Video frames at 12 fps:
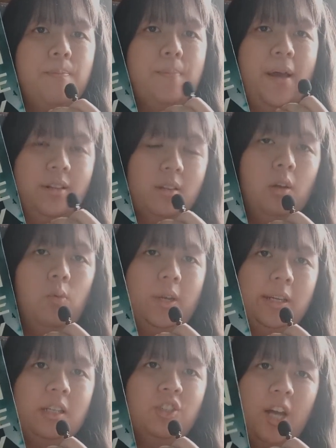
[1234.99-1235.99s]
better
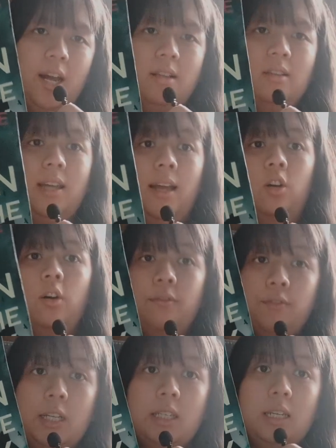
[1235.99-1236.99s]
winning chance at
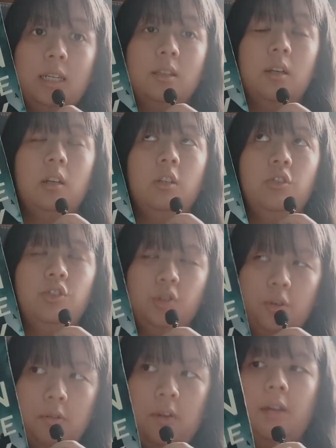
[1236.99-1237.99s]
convincing the
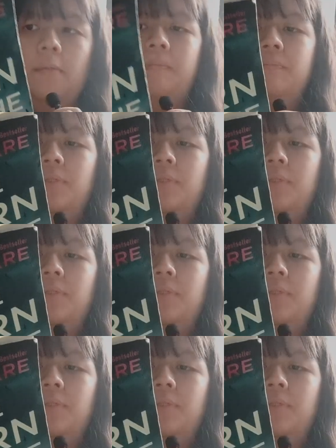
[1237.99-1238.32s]
jury.